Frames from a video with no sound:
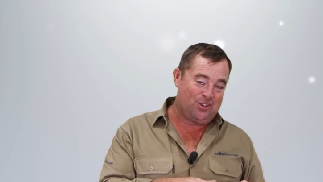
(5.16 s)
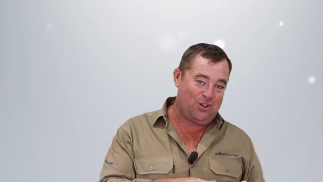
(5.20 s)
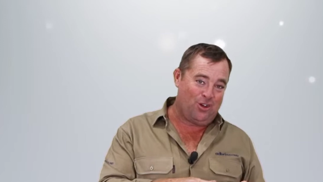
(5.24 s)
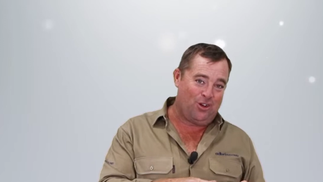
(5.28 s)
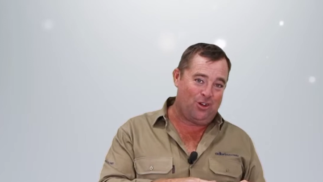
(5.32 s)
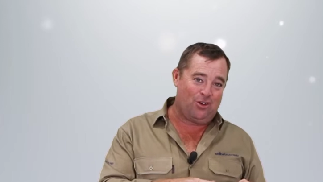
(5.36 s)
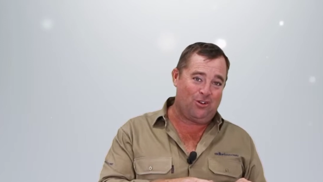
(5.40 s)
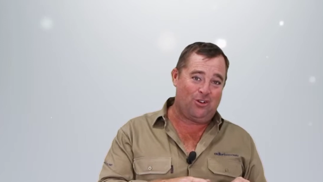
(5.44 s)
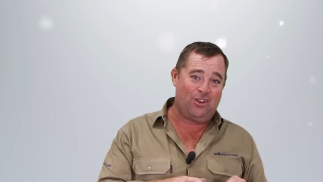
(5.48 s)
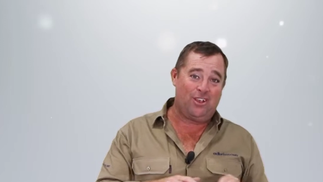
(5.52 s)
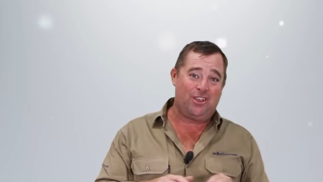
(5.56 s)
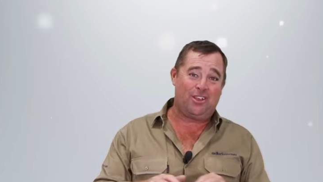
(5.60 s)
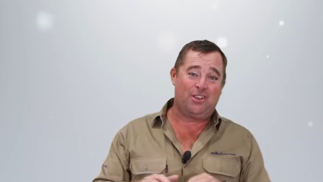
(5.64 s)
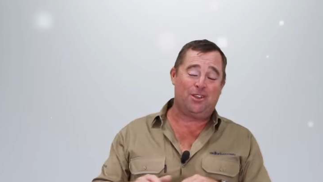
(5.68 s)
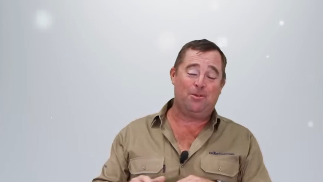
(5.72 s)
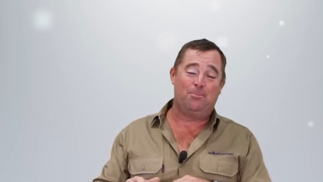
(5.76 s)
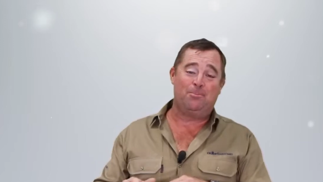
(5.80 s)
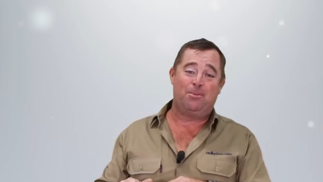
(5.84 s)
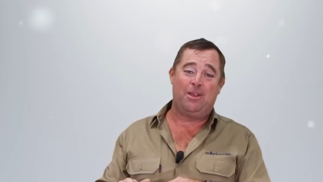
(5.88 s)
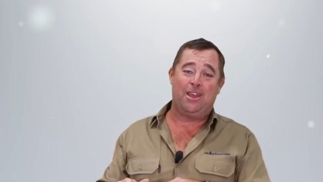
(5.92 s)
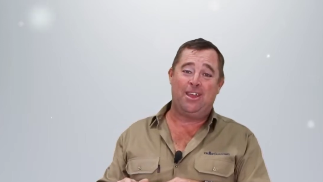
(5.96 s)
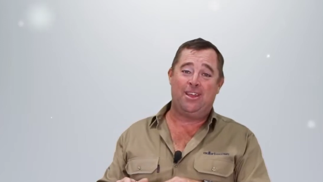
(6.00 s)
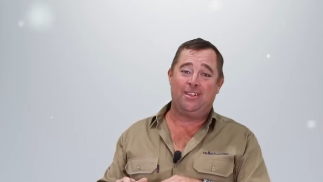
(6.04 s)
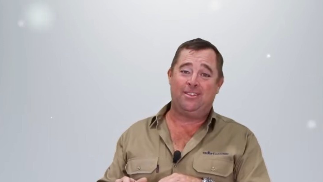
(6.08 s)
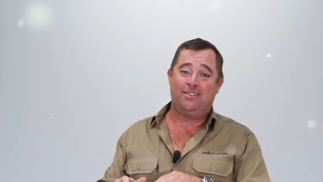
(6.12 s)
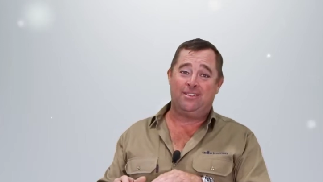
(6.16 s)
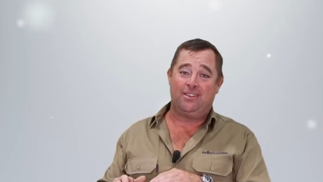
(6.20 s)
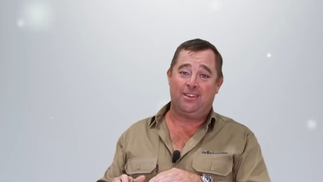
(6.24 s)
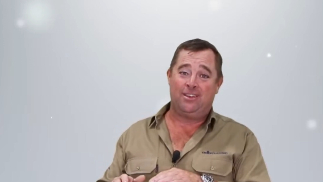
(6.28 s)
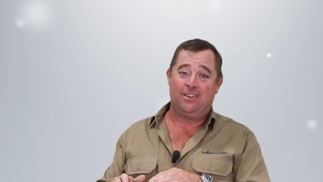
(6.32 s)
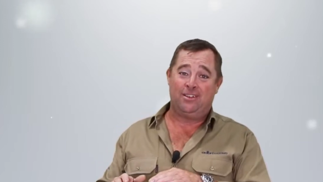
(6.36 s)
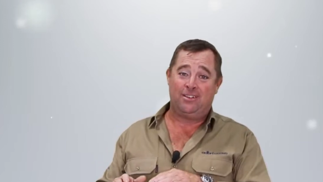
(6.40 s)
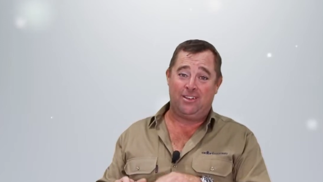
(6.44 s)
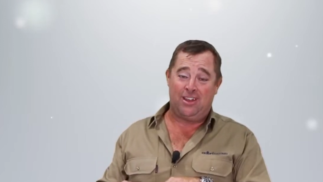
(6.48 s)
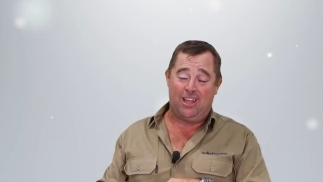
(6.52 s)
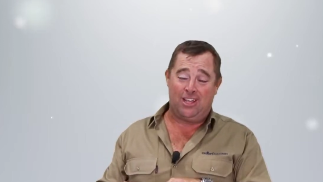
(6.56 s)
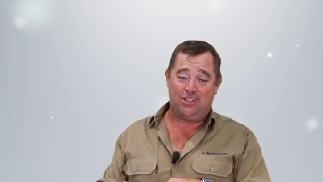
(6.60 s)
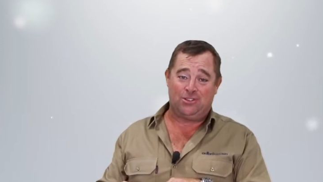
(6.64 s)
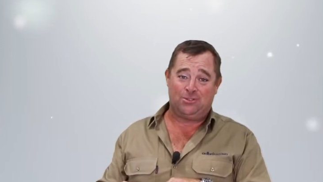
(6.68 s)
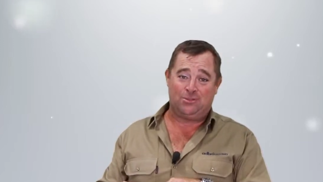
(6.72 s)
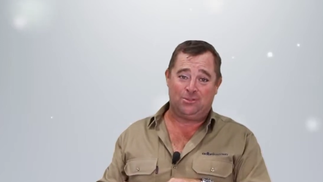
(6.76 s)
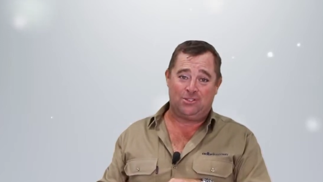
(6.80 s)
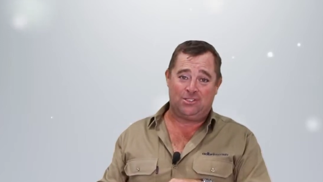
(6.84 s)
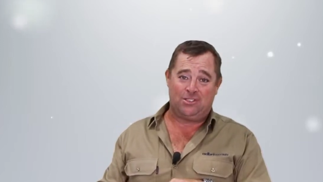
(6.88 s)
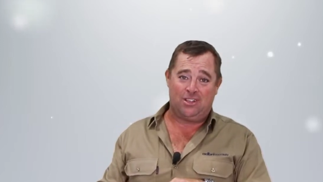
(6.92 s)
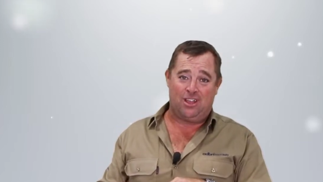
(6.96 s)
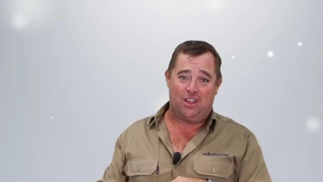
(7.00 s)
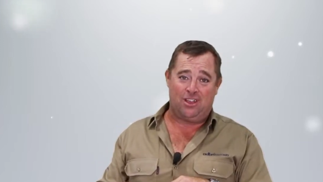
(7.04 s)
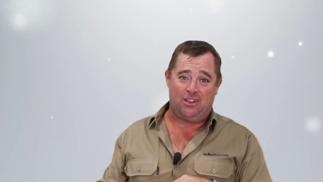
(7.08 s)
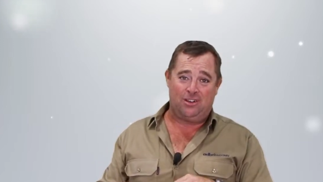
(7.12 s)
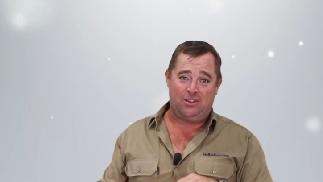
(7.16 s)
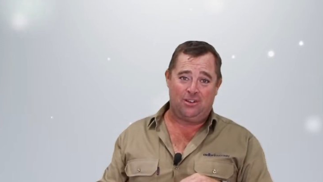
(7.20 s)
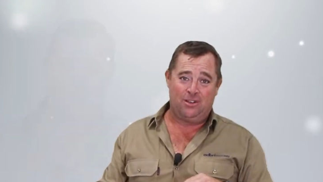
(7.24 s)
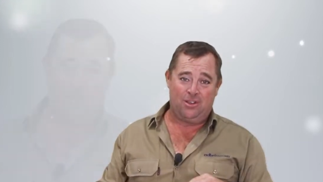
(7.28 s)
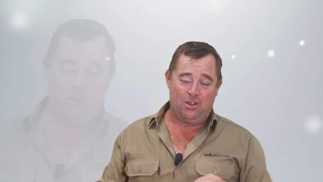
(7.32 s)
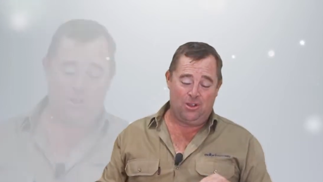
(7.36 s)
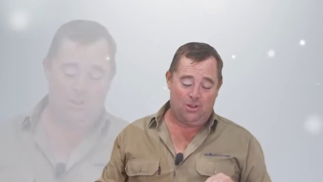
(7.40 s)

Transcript: concrete compared to natural stone.